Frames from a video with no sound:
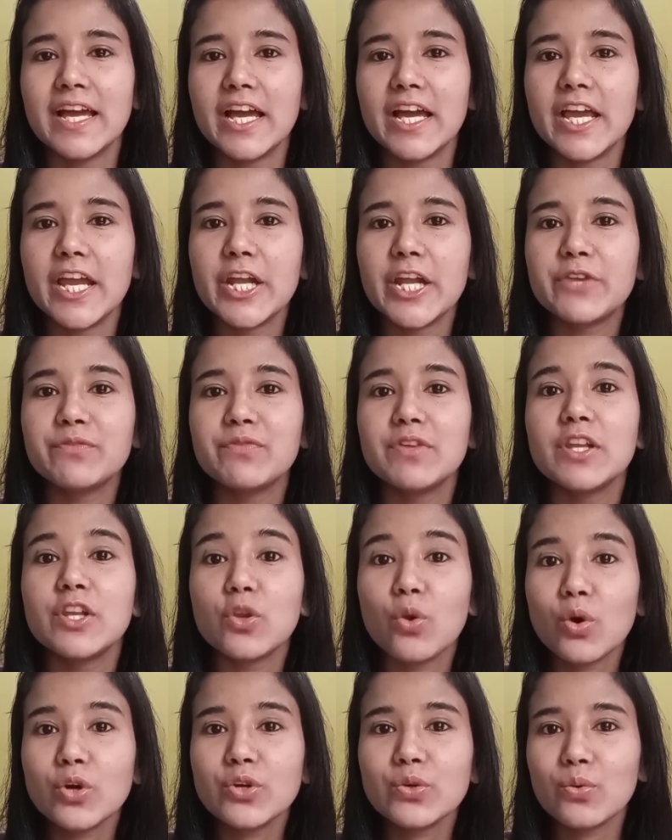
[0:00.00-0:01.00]
it will
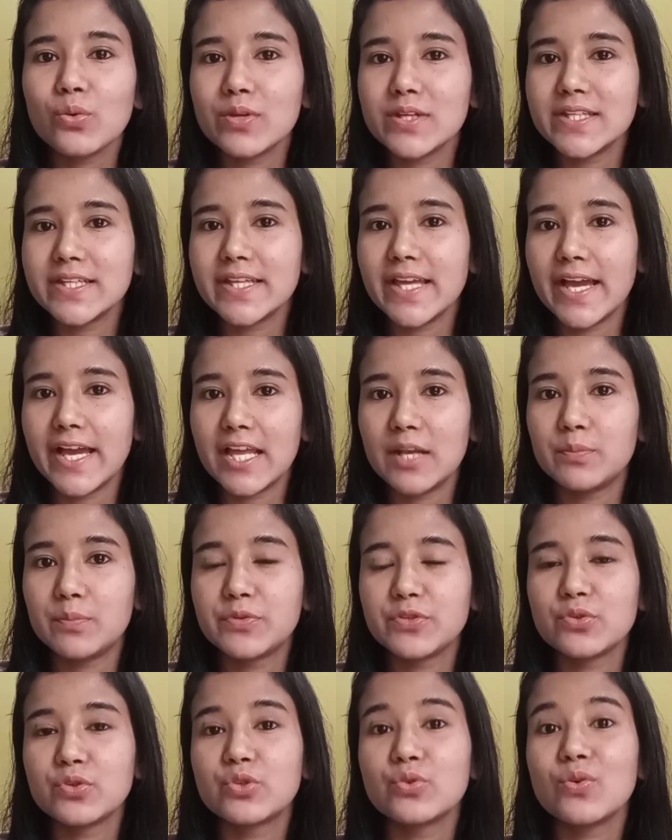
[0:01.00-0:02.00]
not only help
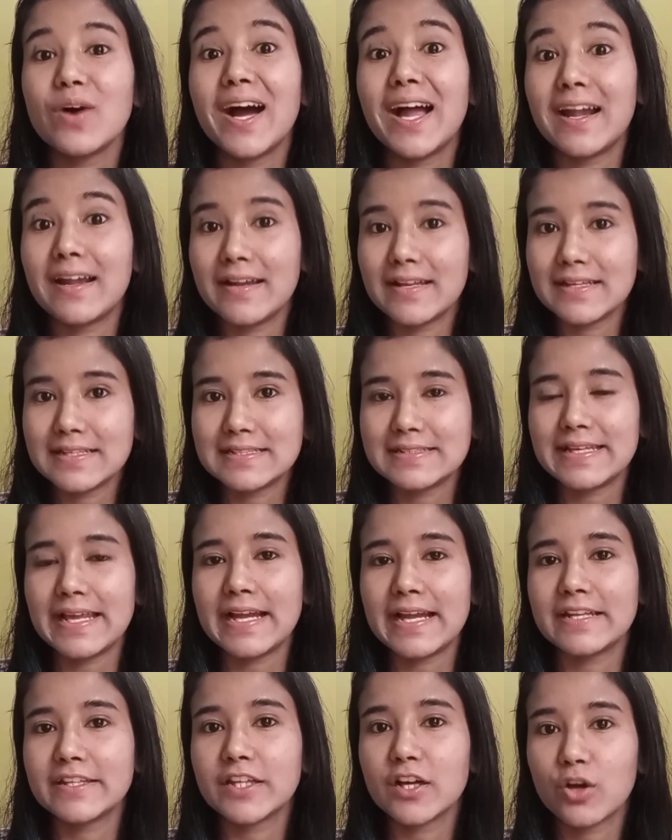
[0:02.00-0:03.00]
you to
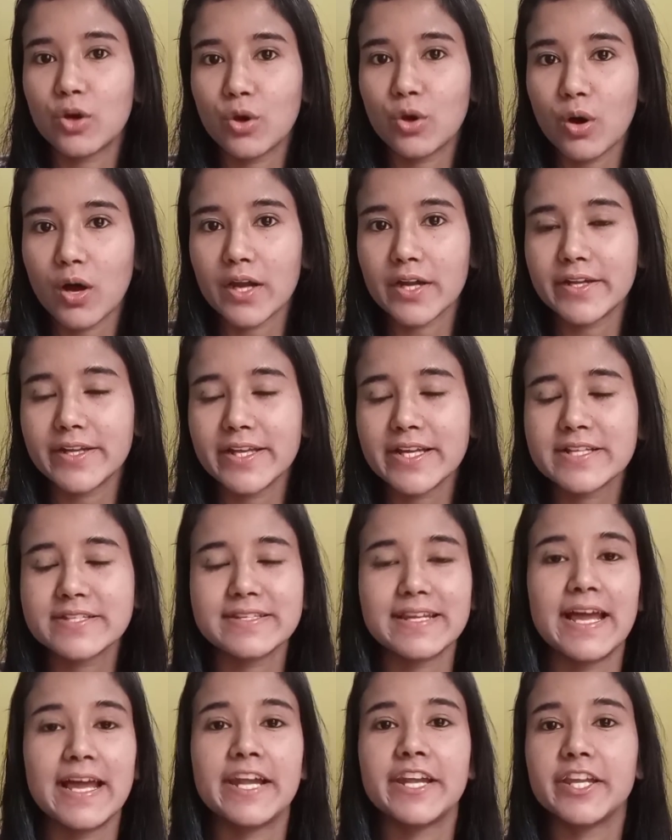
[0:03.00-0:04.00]
understand the
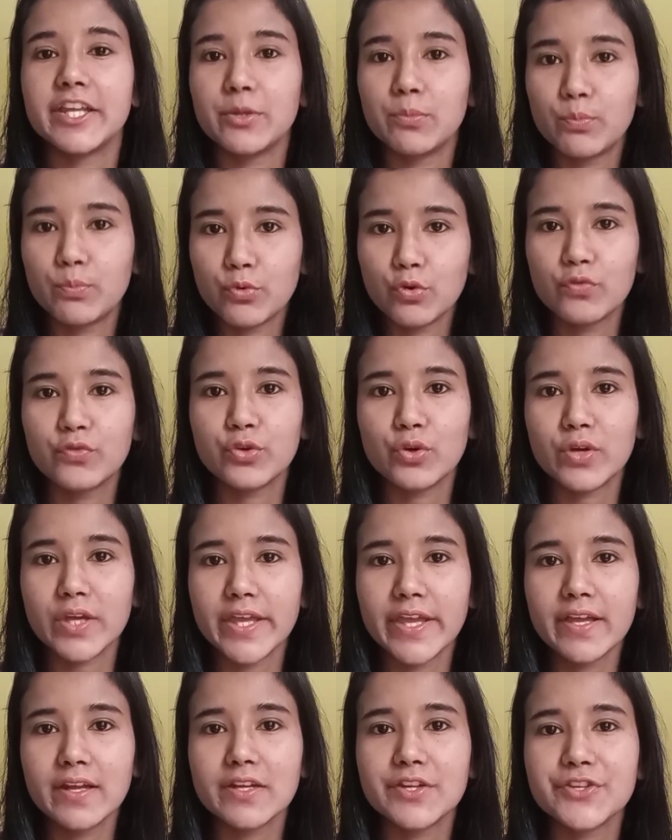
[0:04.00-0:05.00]
context and improve your
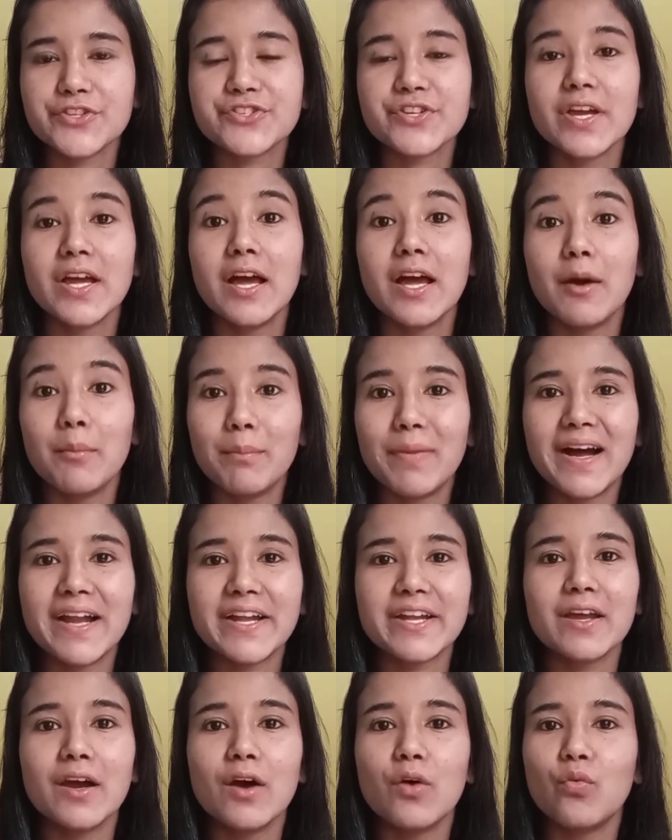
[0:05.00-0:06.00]
English,
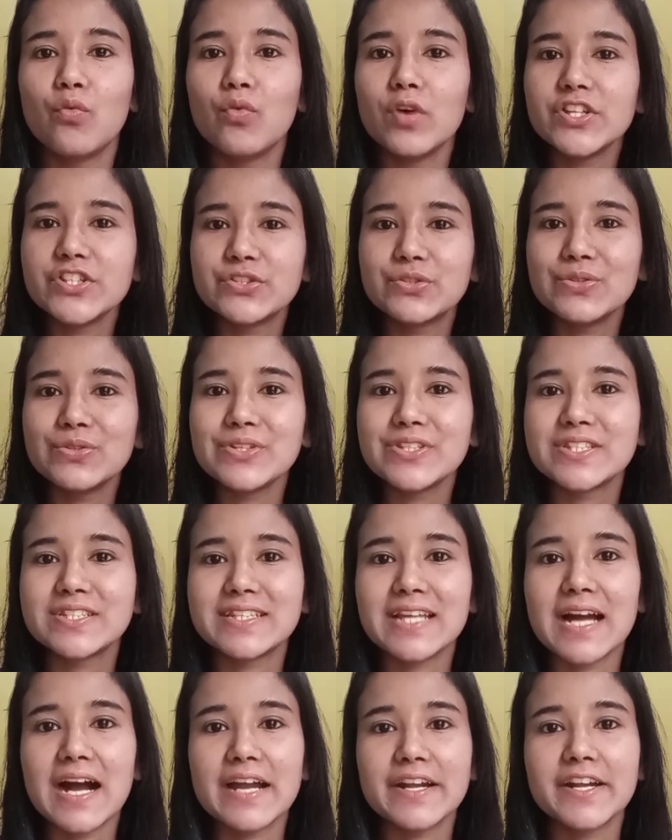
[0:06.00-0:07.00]
but once you
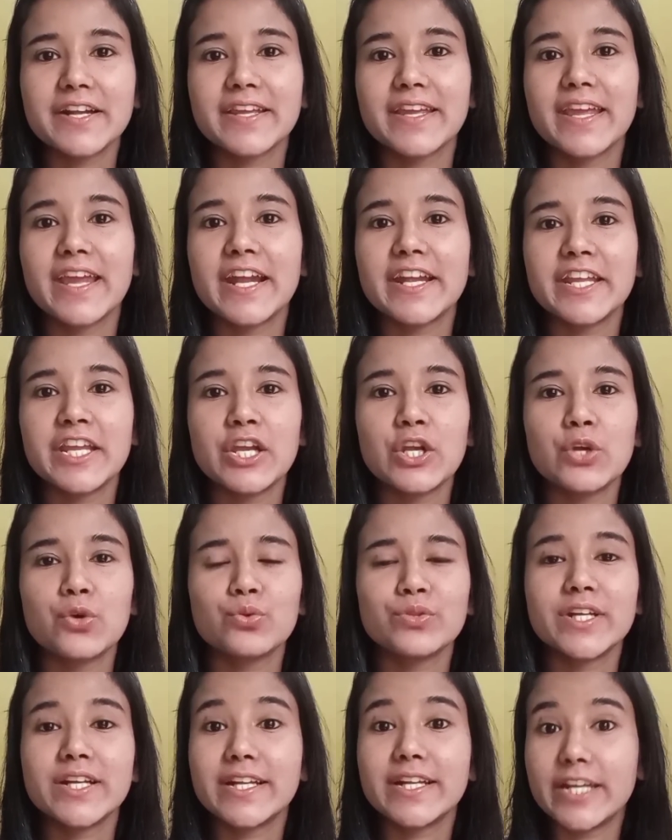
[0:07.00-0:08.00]
started getting
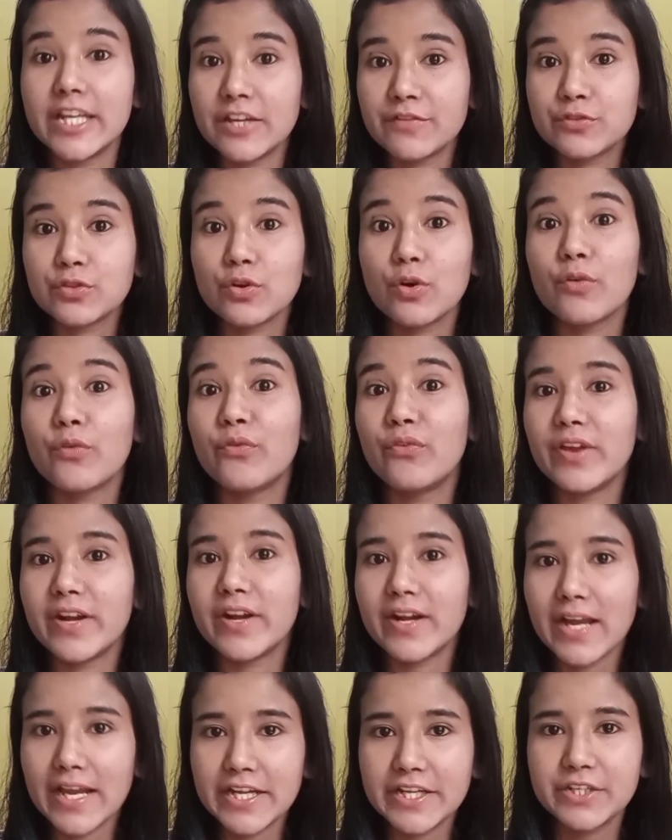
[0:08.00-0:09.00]
into the depth of
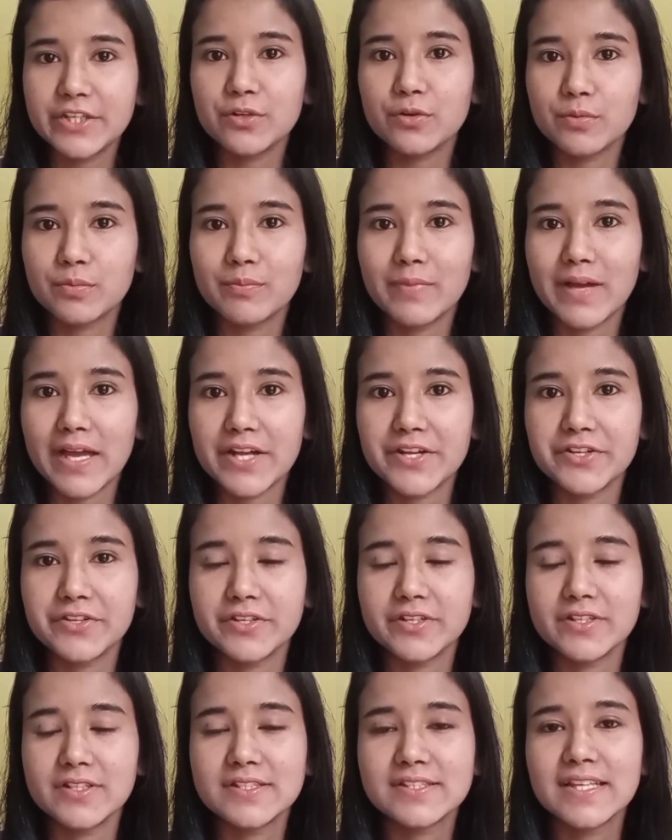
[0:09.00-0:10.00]
variety of
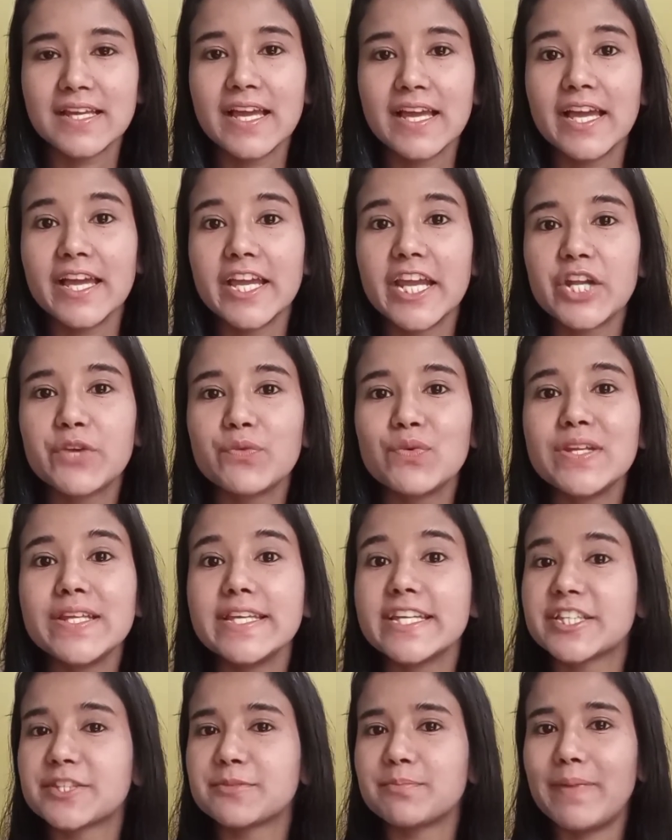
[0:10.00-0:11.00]
materials, it will
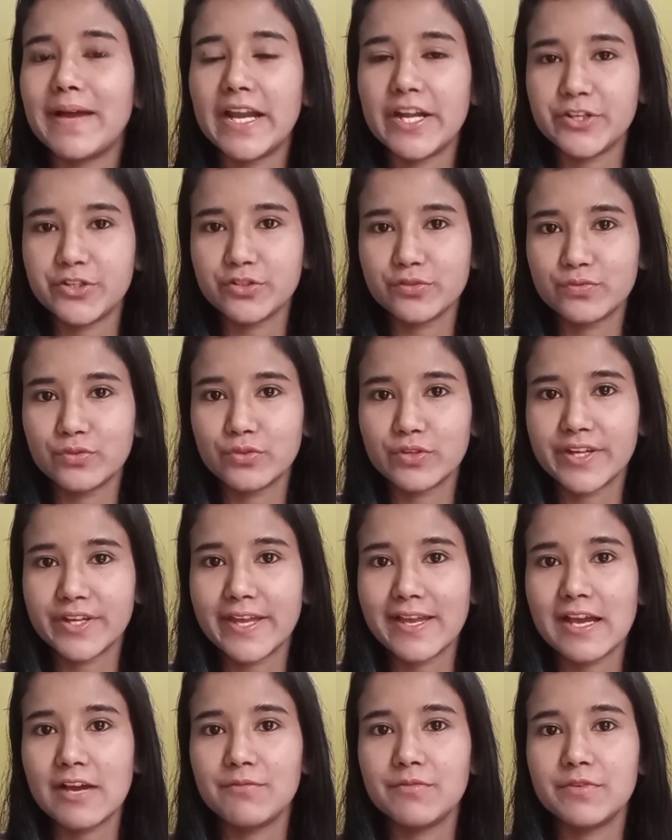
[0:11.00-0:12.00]
expand your
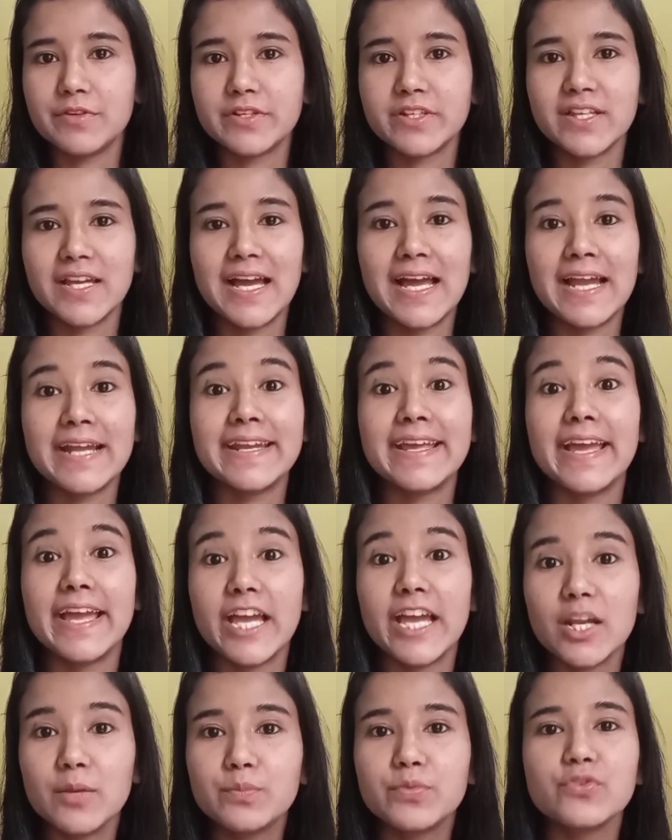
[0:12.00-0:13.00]
vocabulary and
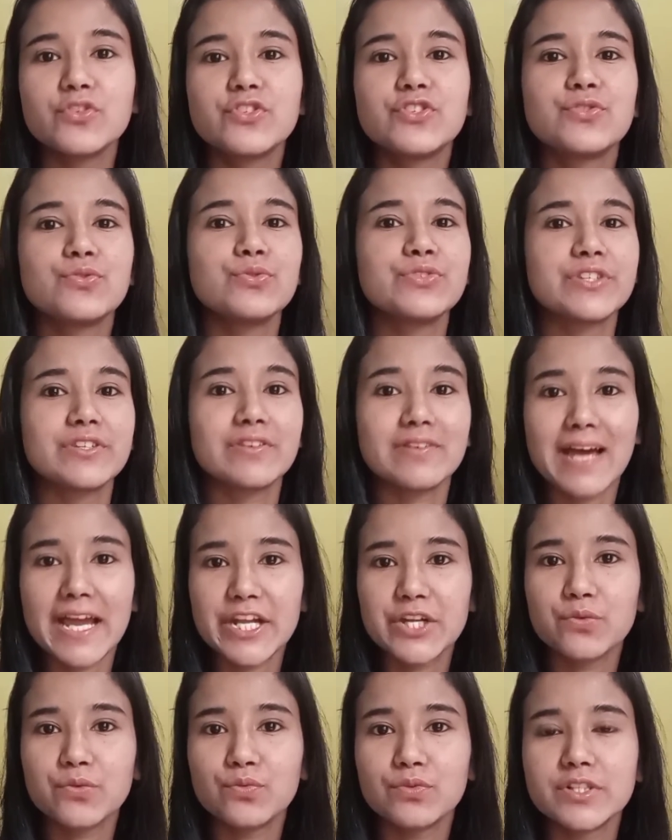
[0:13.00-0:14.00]
help you choose
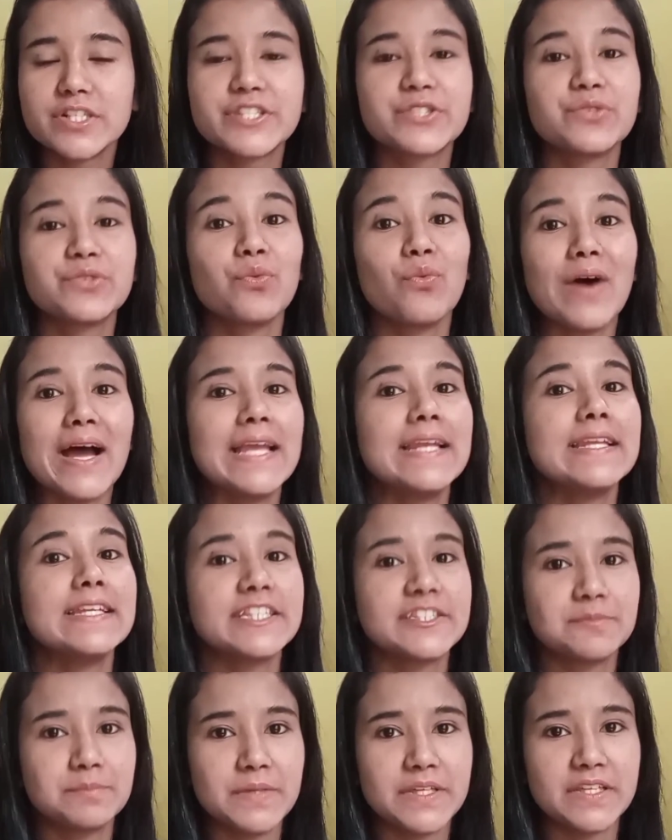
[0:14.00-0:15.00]
right words while
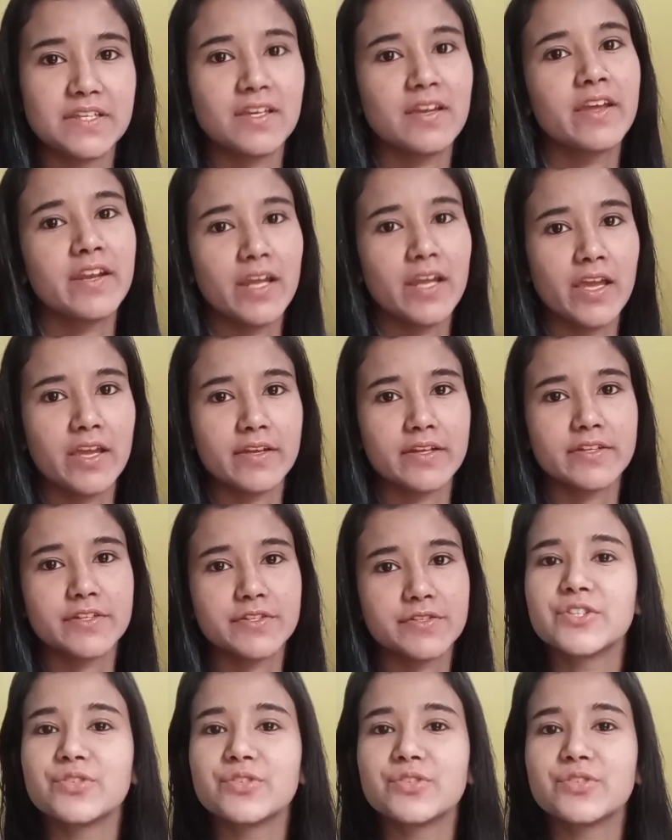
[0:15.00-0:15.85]
speaking in English.